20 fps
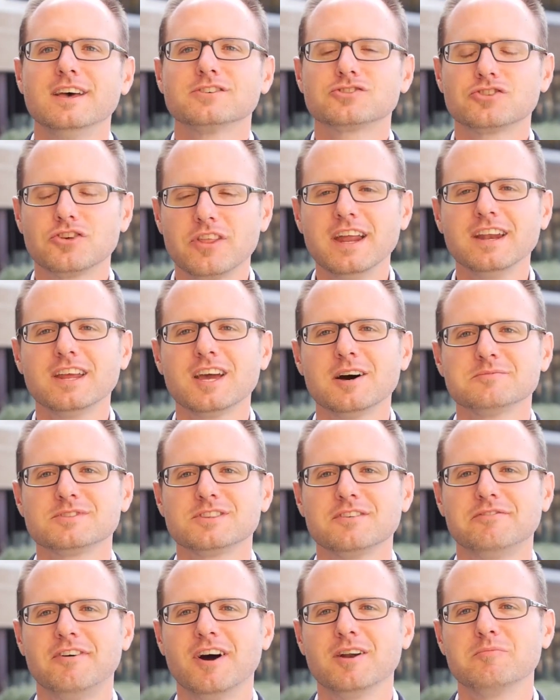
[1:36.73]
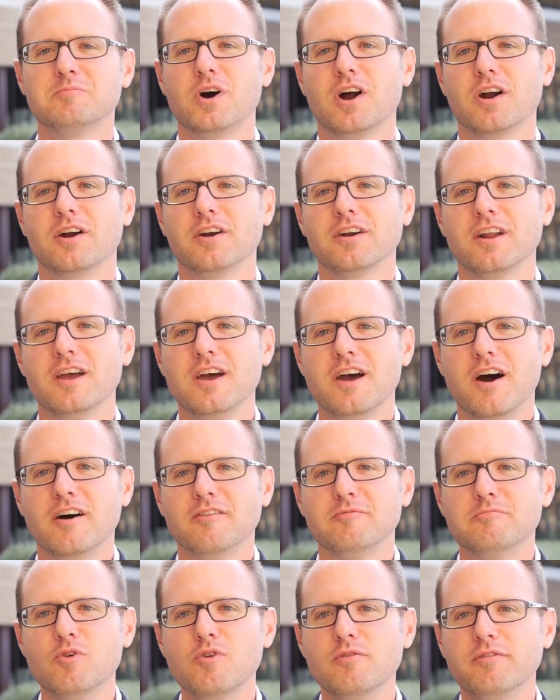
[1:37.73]
So then comes the fun part
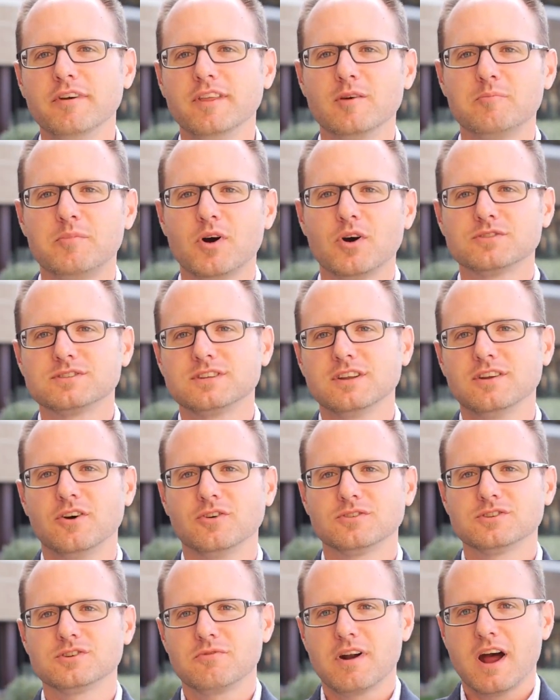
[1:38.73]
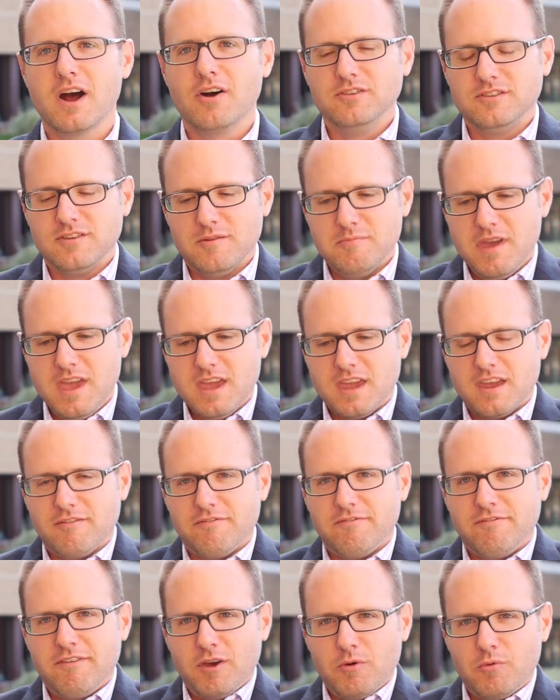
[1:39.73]
of moving the Post-it notes around to make it
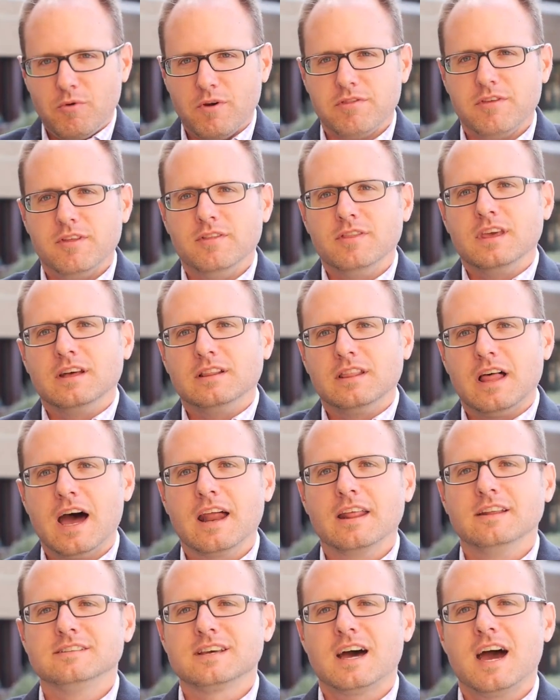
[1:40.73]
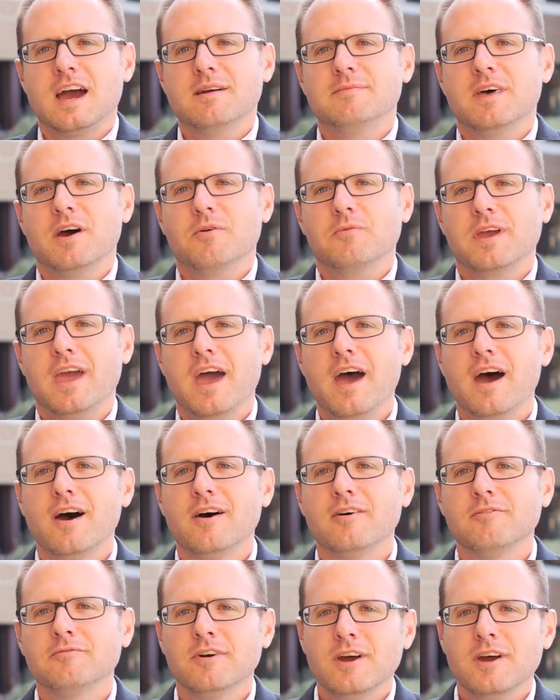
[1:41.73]
fit within the allotted time that we have.